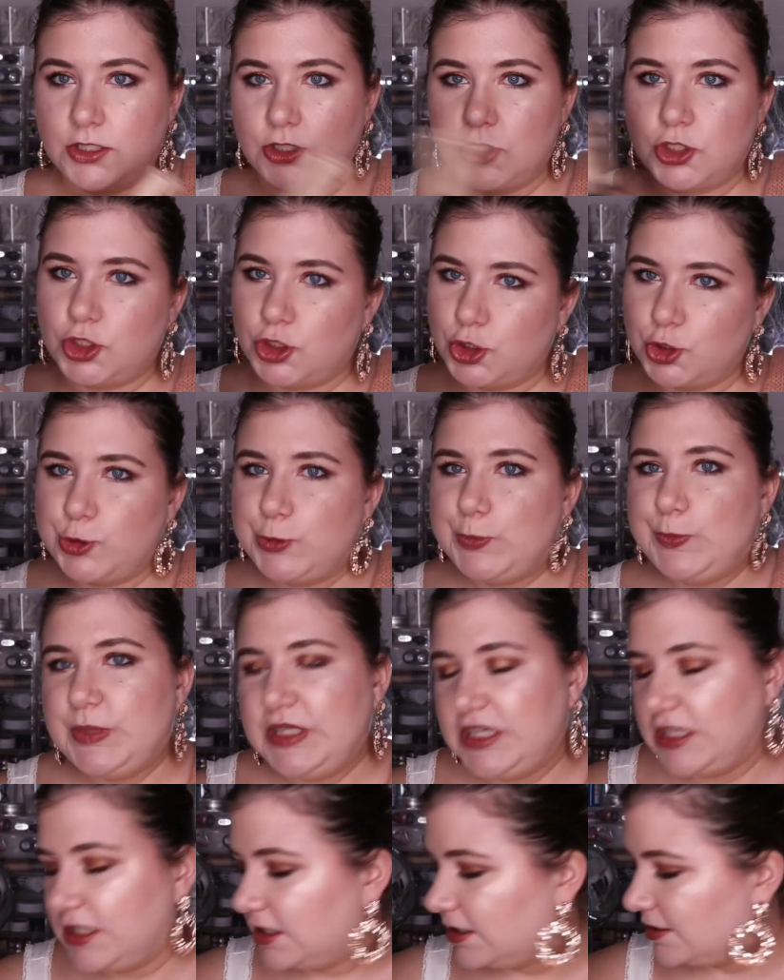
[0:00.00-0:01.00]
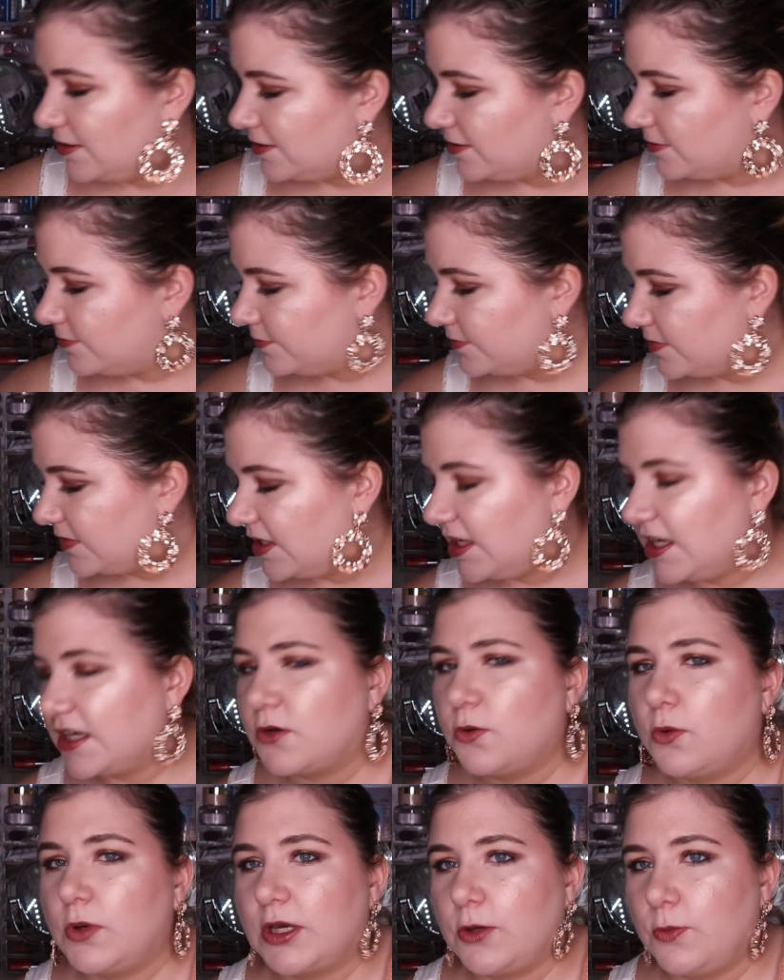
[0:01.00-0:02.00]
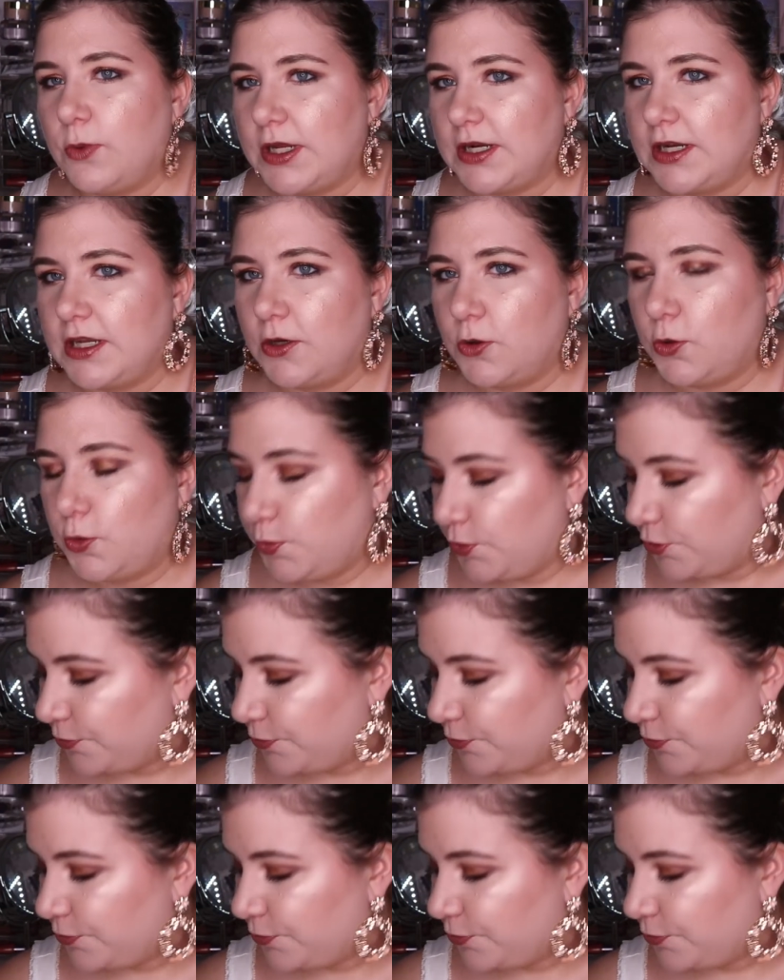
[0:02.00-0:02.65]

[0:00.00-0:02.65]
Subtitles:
should be a quick one, I hope.